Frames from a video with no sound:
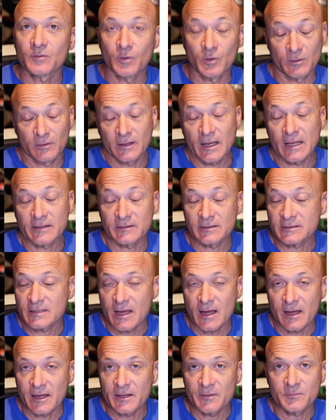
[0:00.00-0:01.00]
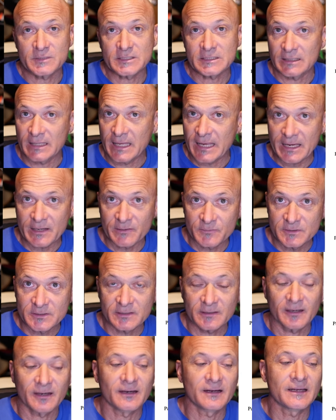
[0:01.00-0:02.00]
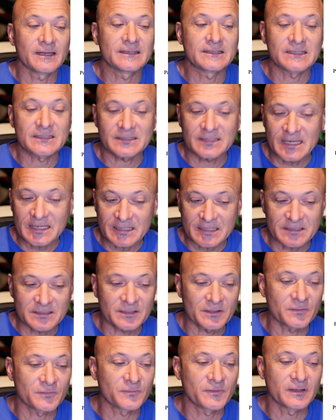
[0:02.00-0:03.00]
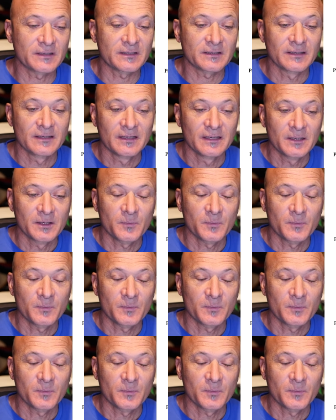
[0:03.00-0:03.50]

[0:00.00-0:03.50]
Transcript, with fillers: or at the time slaves uh, and descendants of the